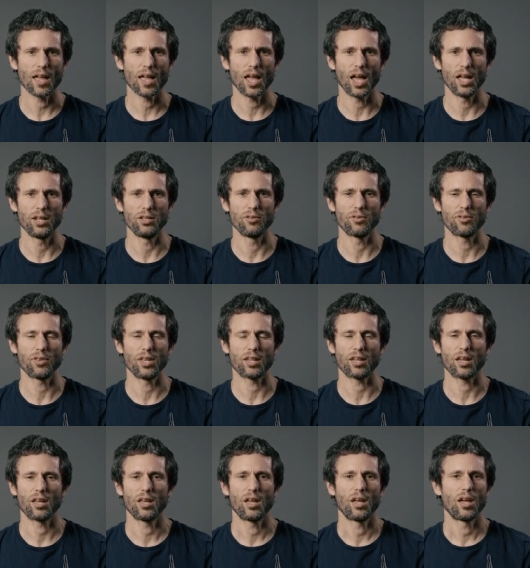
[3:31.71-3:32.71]
And you
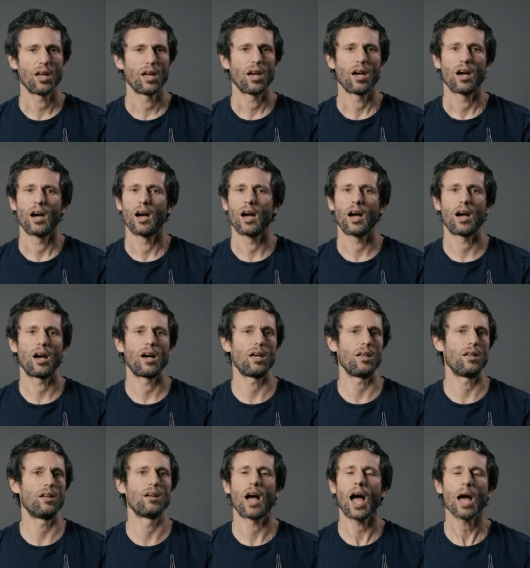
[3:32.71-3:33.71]
think,
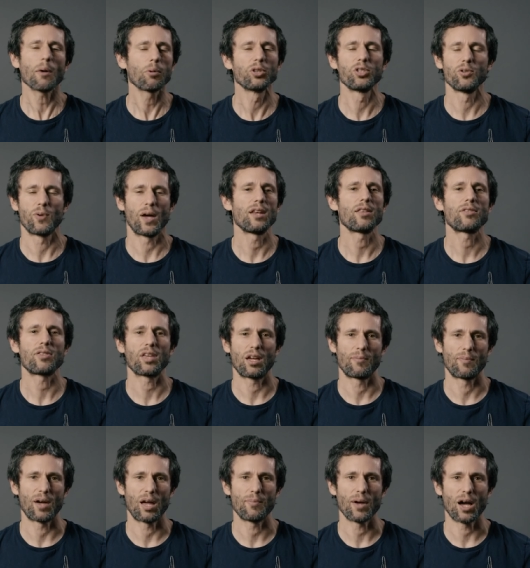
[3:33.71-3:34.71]
I will do anything
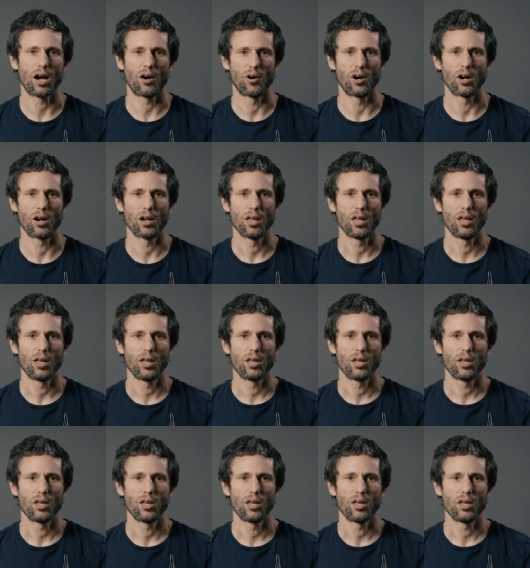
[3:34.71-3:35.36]
in my power